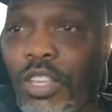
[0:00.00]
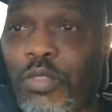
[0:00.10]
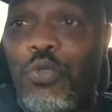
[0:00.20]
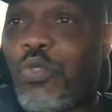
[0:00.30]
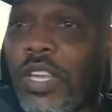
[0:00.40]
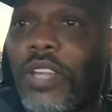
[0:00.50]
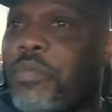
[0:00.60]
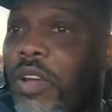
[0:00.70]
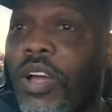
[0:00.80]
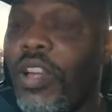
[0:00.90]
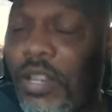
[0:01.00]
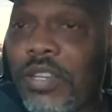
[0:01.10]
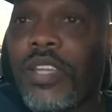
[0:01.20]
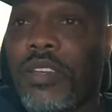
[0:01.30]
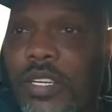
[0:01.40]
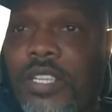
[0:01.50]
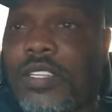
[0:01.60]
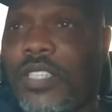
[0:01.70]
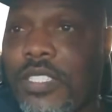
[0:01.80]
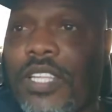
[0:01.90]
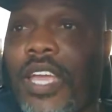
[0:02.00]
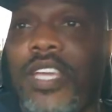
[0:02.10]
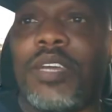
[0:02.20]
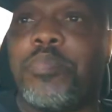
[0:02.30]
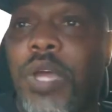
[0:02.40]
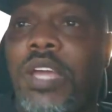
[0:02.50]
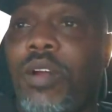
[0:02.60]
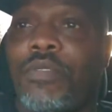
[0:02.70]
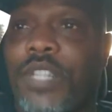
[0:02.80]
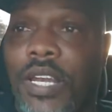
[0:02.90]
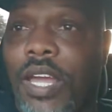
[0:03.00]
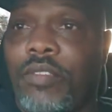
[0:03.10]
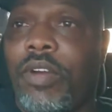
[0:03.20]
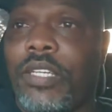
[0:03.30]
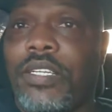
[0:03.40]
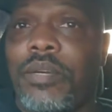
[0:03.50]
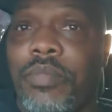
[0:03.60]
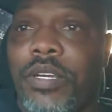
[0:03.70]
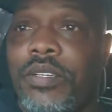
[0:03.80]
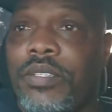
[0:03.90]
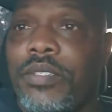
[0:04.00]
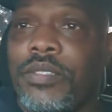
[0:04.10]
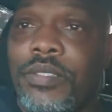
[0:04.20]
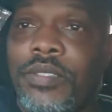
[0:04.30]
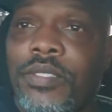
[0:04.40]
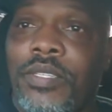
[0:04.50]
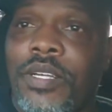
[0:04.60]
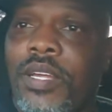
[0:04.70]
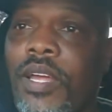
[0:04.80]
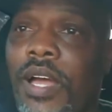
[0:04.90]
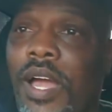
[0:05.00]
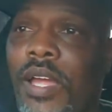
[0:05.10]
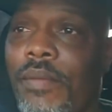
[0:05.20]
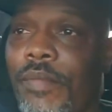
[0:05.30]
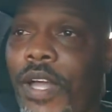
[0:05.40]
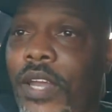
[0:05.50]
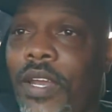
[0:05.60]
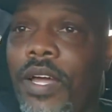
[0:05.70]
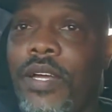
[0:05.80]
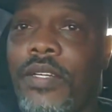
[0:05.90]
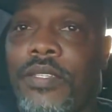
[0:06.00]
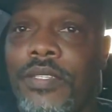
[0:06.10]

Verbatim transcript: You get the, the, the state get paid off that light right there, man. I am not lying